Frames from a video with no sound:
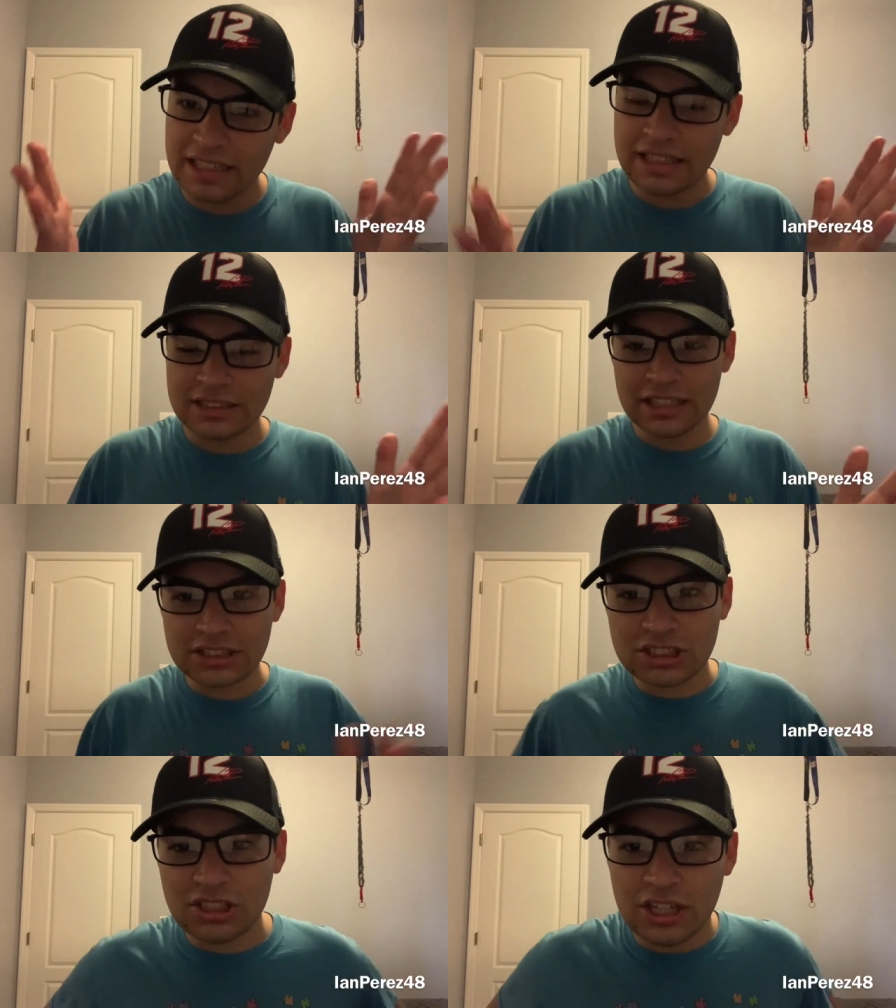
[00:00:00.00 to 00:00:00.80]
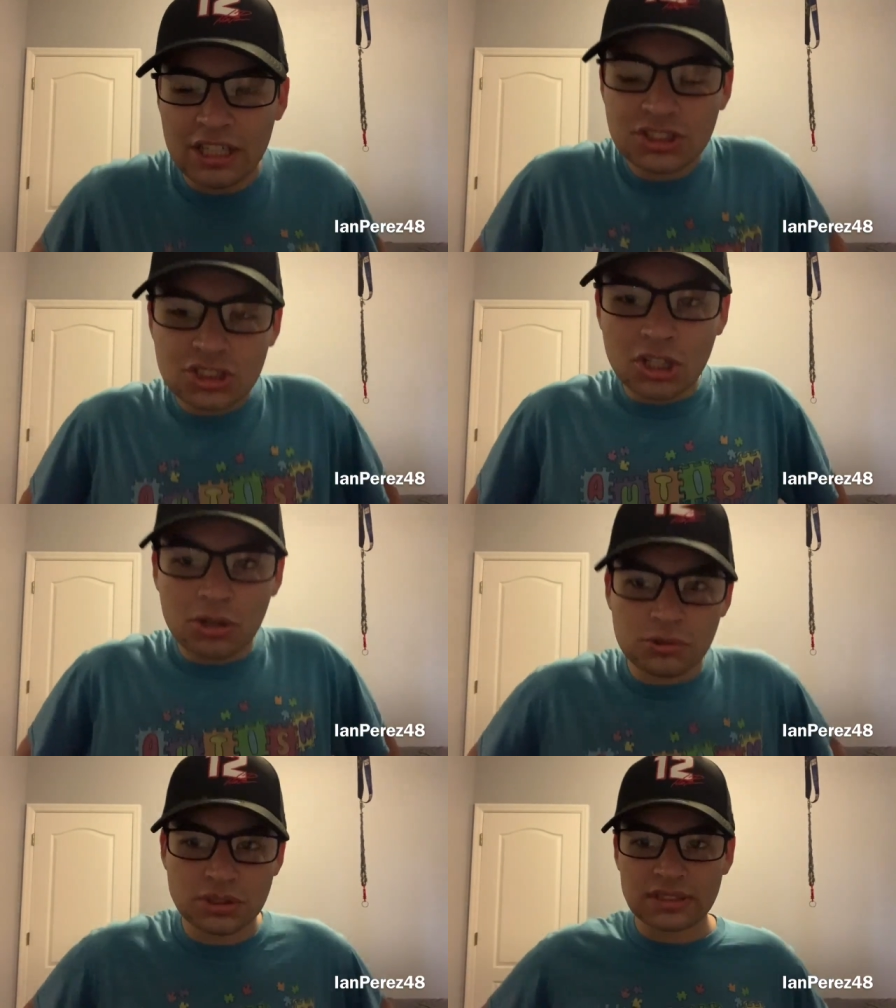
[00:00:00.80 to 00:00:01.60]
this year, he
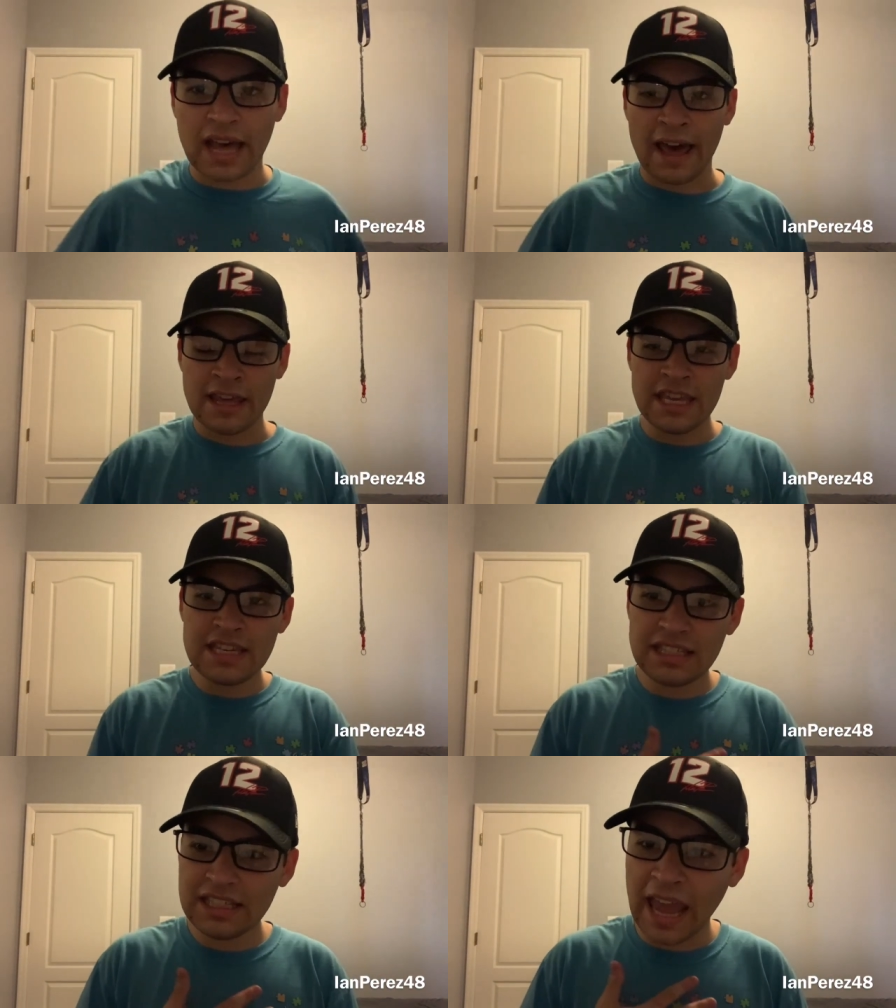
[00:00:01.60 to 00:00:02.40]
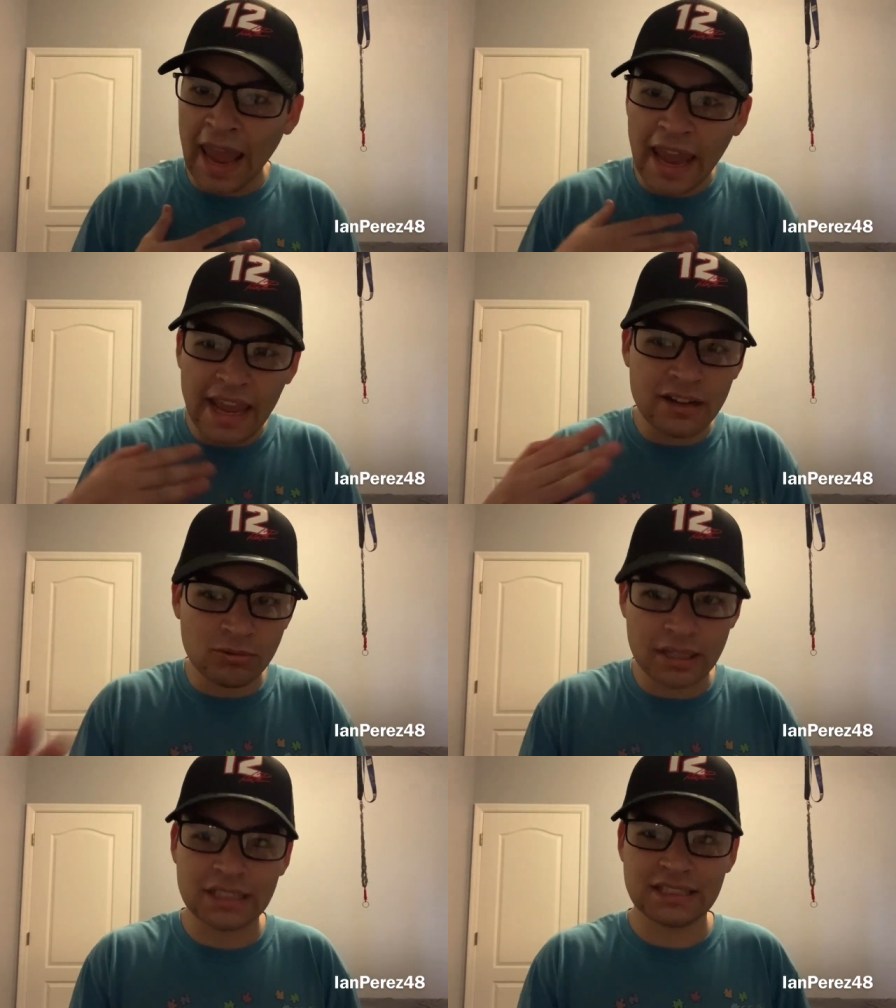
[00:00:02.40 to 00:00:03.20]
shows that he can
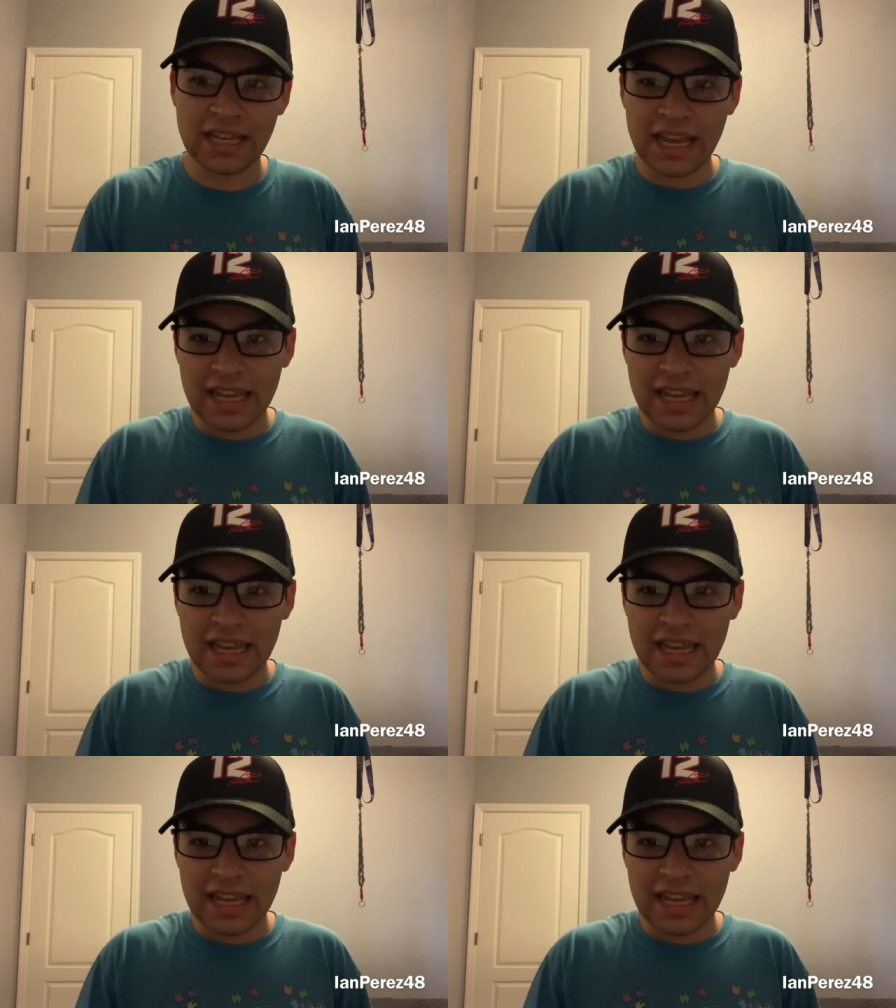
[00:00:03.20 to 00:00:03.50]
race.